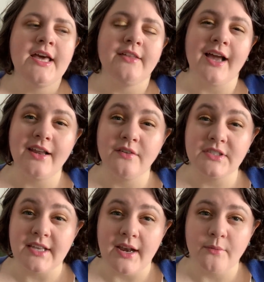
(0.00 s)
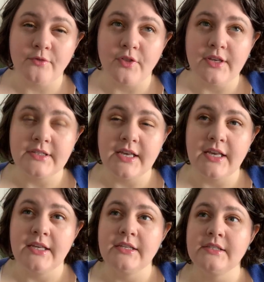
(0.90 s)
The kind of setup for this
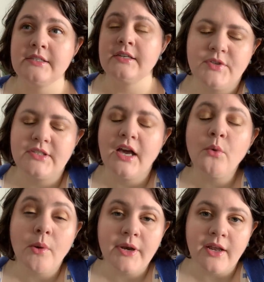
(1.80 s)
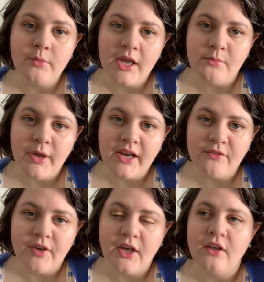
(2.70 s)
is this young woman named Anne
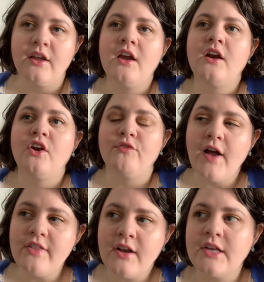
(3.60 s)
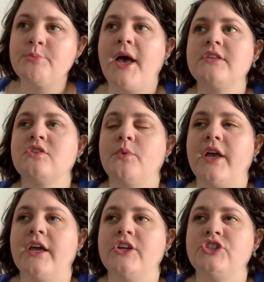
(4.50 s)
Bedingfeld. Her father has passed
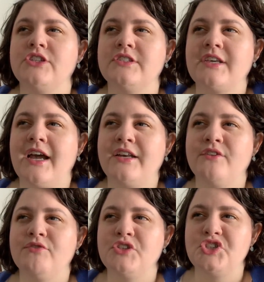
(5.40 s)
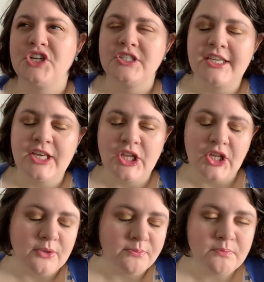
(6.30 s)
away. She's kind of the
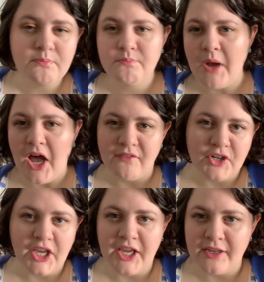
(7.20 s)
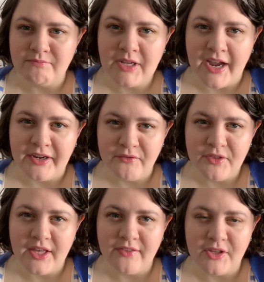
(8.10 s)
genteel poverty kind of
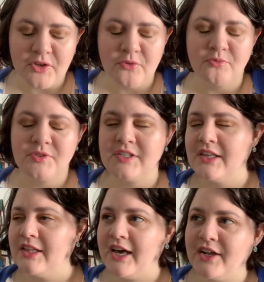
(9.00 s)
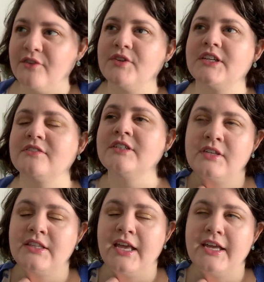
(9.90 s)
thing that you see a lot of in
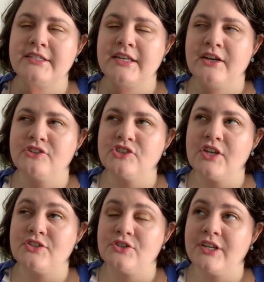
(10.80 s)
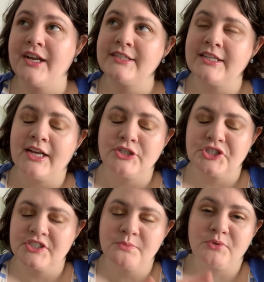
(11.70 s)
the 1800s/early
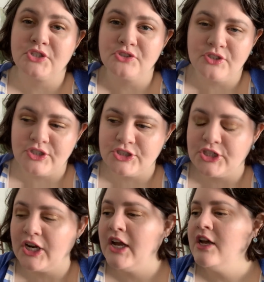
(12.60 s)
1900s British literature.